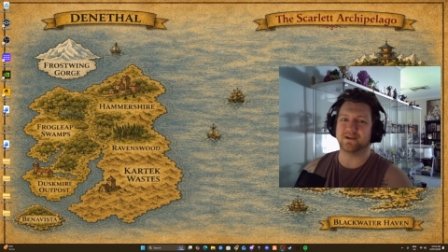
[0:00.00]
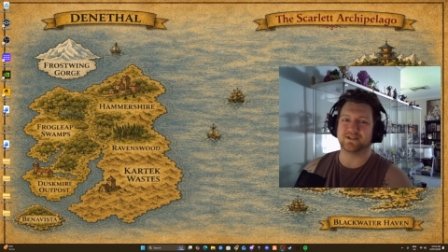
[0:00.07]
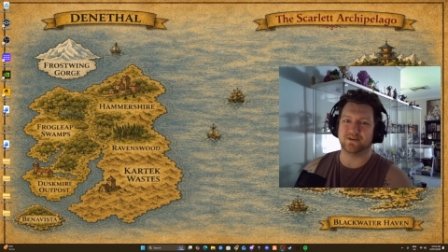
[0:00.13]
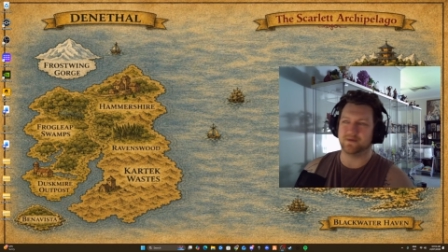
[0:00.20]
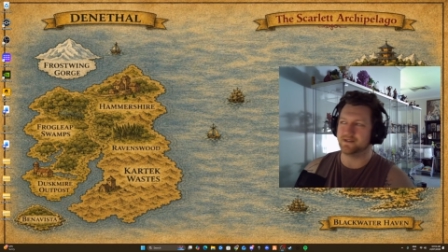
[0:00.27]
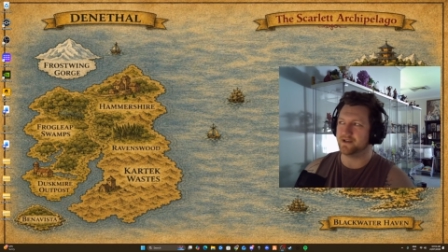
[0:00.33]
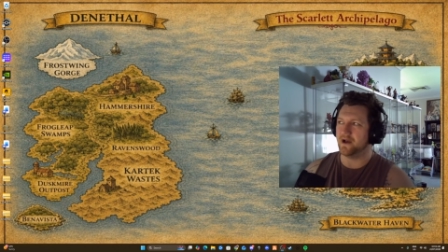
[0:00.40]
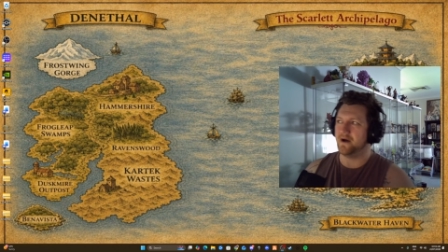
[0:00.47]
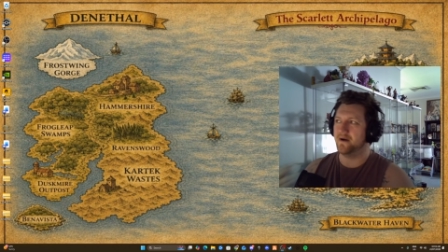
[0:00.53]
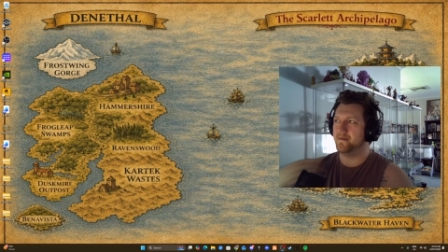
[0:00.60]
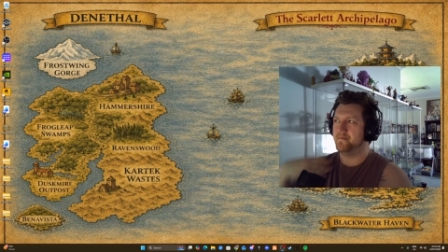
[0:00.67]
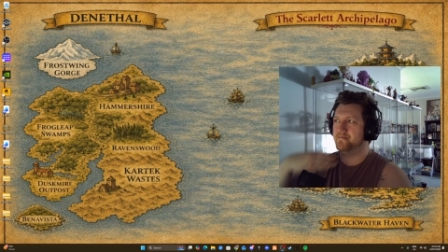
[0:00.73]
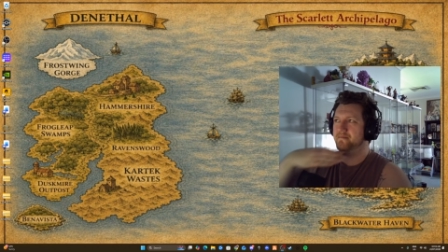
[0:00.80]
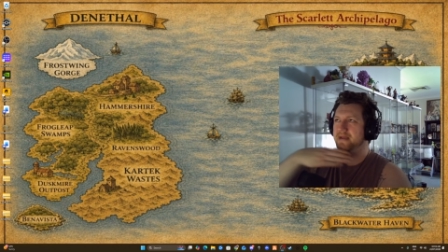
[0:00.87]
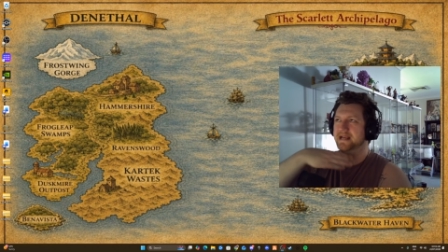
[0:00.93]
So it's a
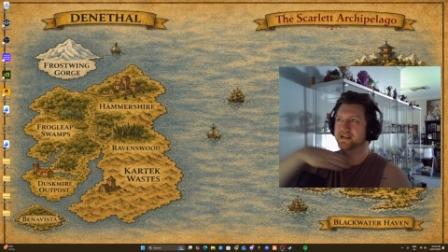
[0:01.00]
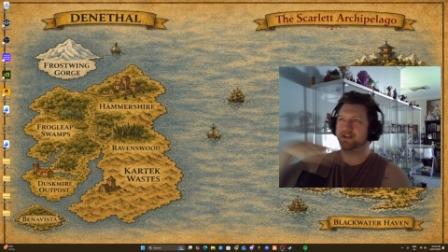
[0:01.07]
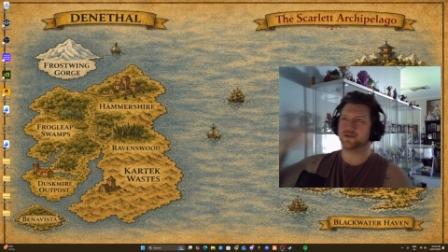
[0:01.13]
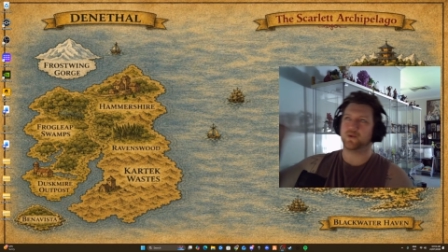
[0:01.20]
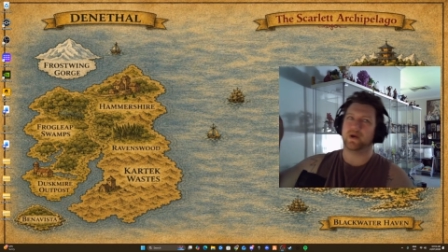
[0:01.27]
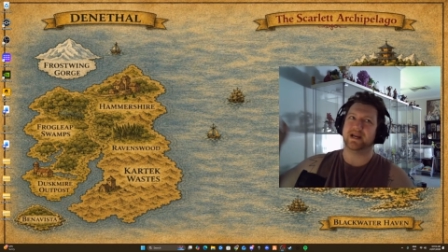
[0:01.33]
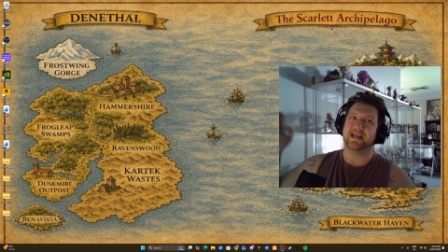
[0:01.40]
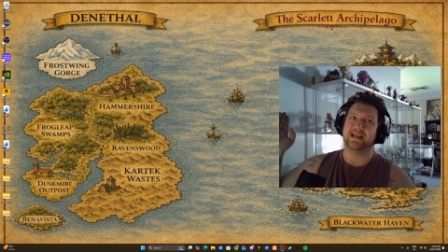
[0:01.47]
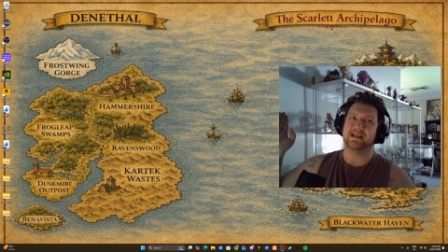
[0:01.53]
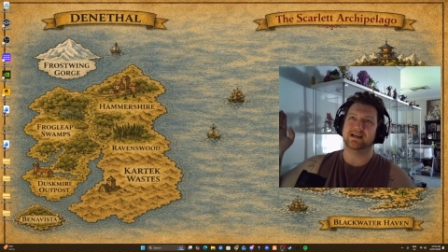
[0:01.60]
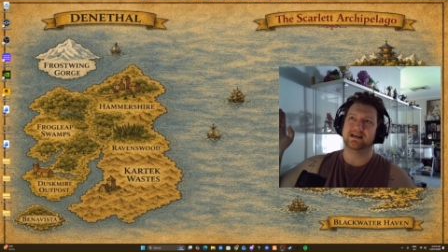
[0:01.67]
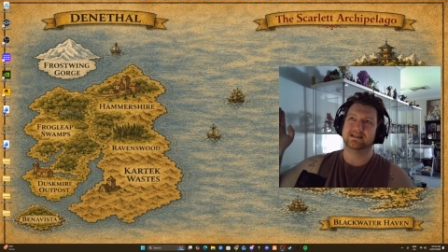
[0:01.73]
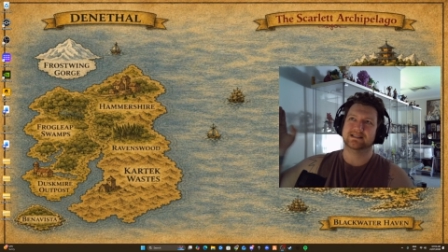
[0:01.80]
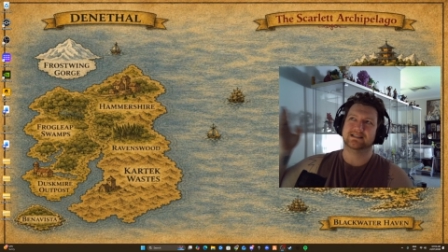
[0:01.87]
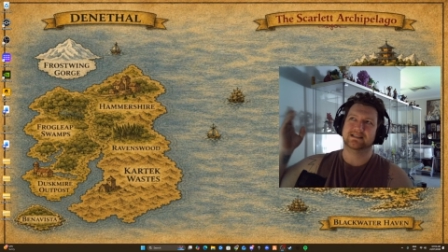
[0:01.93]
meter 20
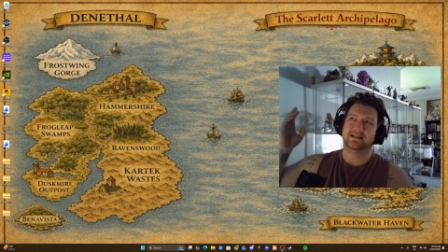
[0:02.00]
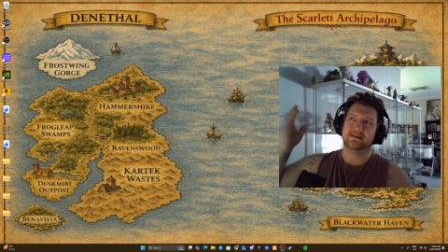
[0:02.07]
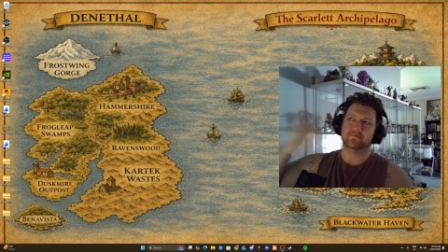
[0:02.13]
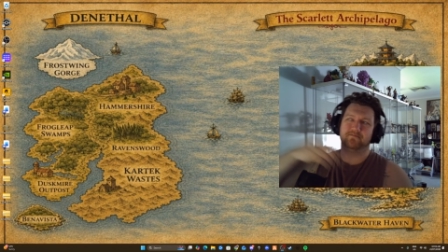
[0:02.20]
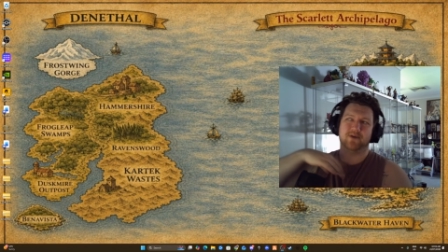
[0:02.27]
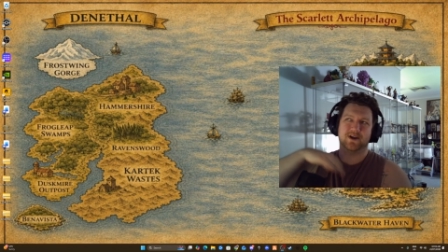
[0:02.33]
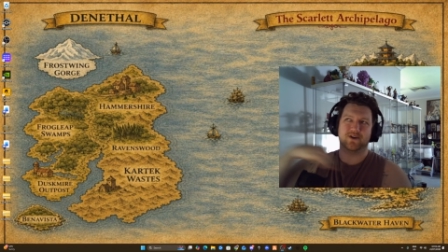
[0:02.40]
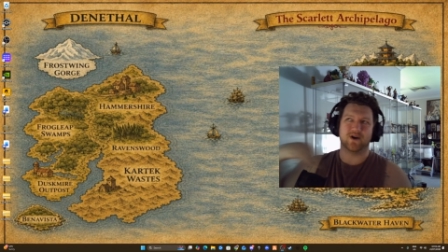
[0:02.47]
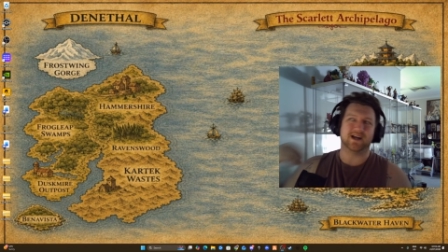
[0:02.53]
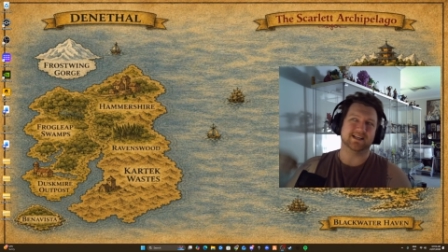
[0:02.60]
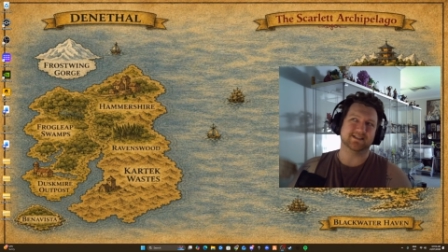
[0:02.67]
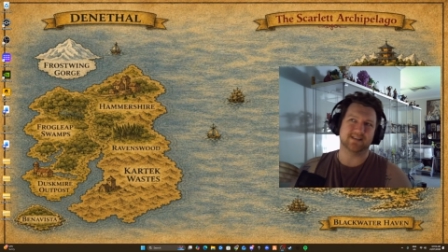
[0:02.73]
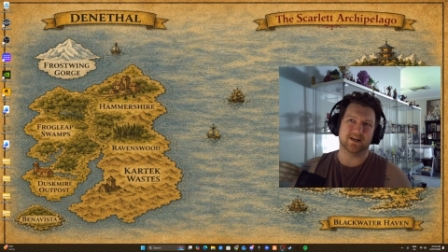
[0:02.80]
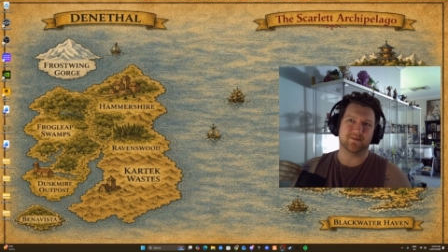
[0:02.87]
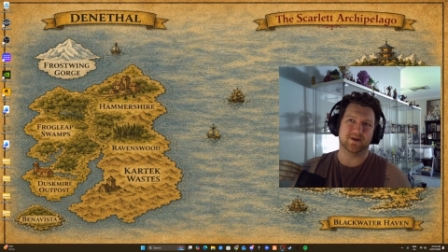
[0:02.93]
by 90
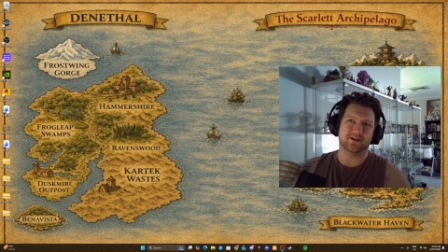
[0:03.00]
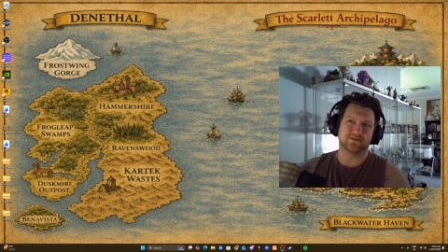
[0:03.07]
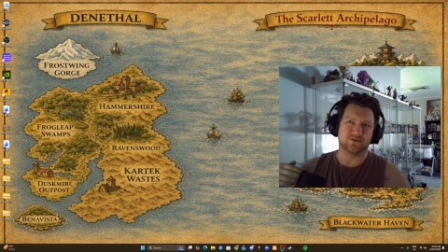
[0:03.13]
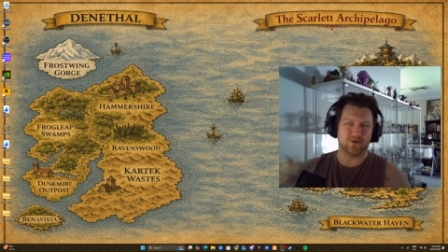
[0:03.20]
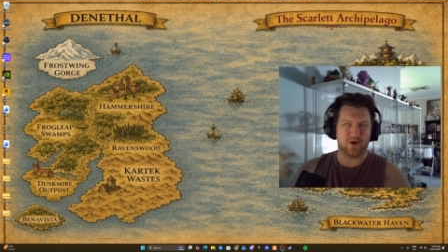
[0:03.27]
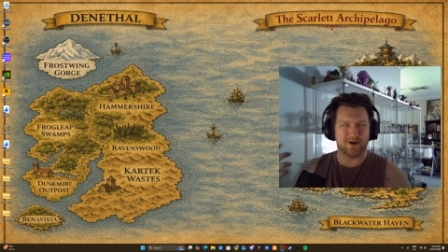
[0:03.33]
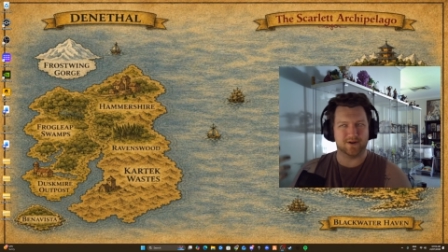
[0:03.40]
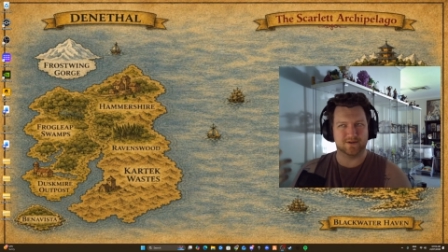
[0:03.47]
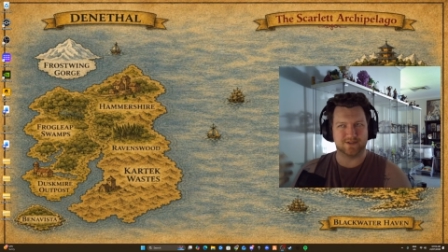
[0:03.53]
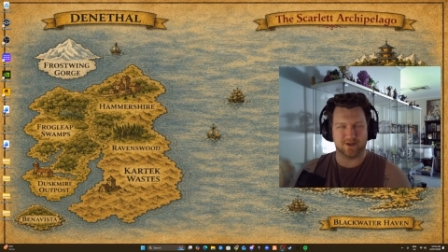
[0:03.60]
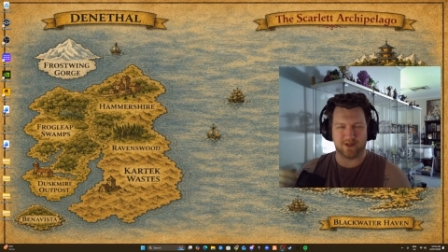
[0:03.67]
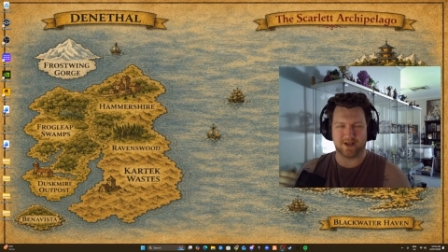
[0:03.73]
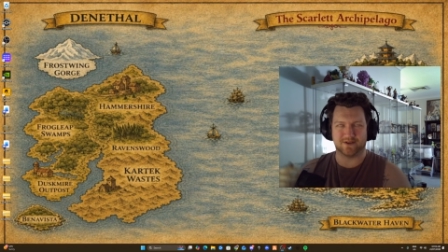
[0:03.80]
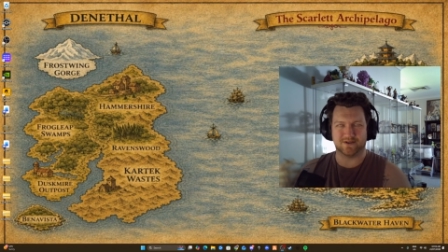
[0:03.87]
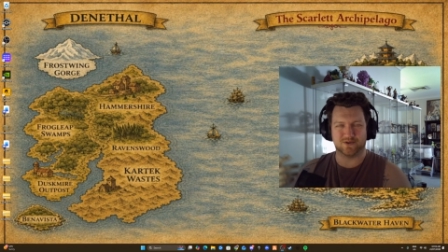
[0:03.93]
centimeters, or none, so
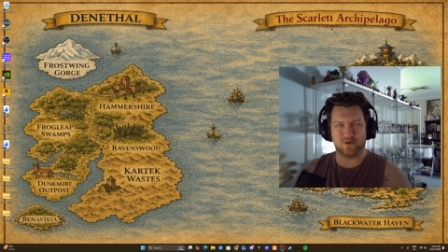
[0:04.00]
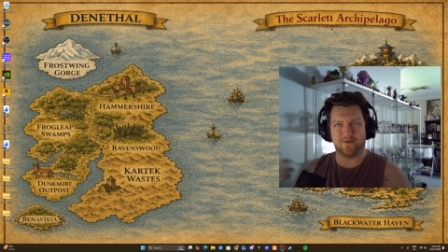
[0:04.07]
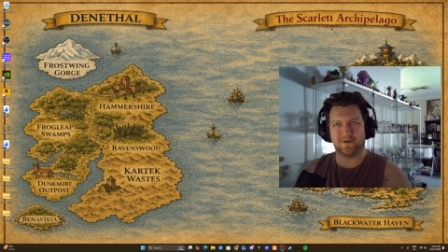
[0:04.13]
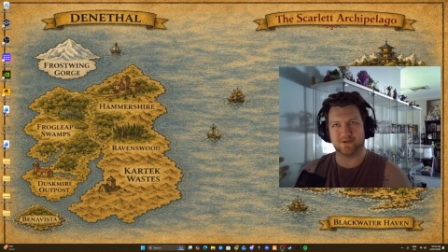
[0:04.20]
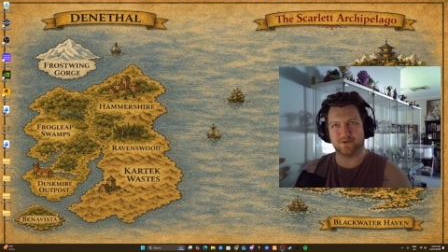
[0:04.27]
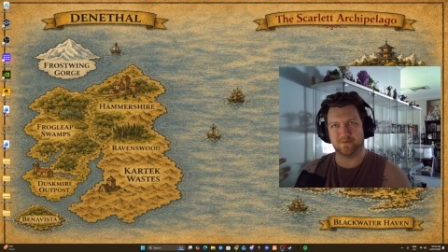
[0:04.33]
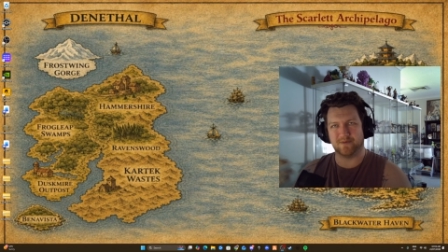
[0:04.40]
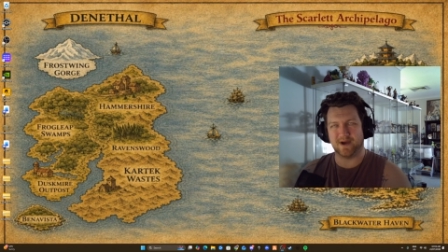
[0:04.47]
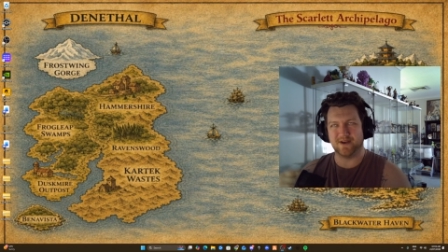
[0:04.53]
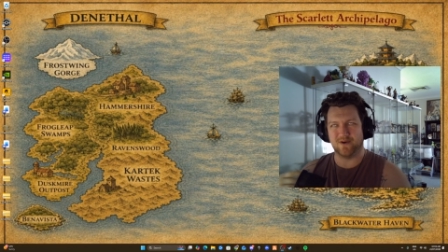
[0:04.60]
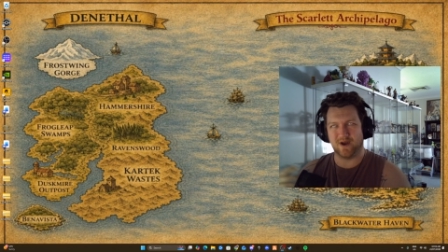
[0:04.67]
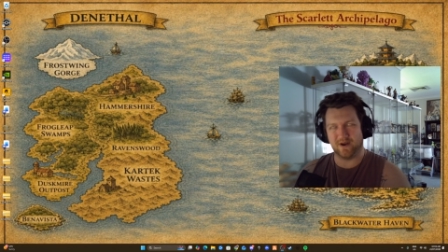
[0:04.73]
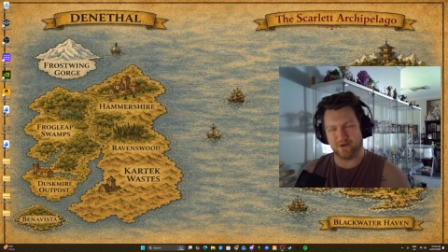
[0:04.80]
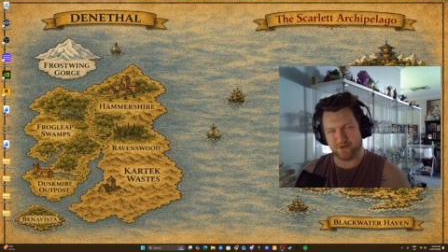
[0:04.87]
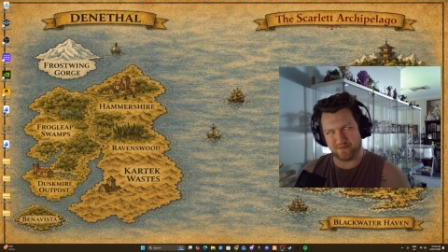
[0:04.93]
like 1200 by
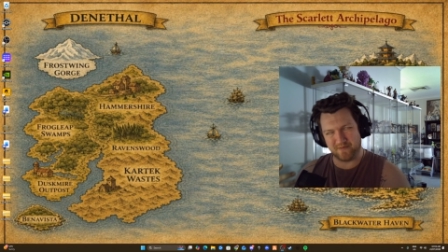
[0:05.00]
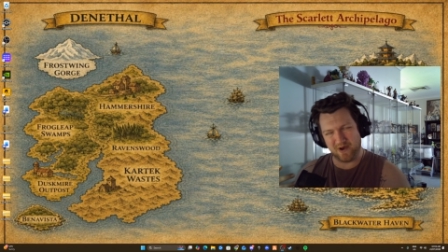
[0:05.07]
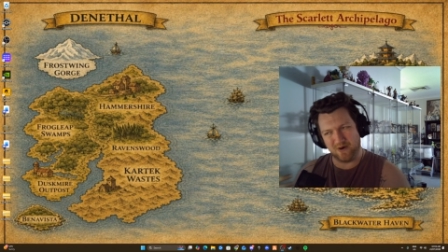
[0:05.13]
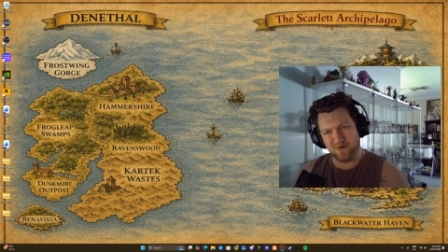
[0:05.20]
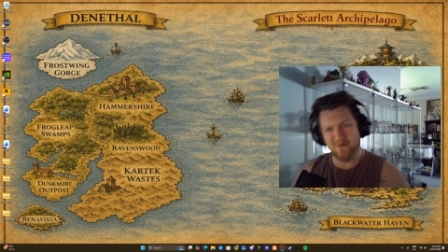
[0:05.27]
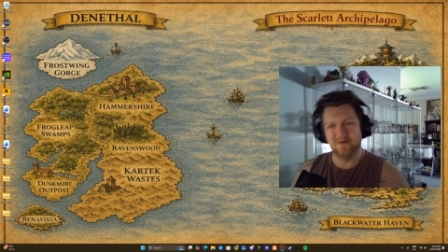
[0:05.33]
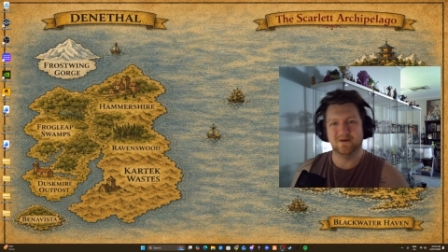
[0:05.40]
900 mil.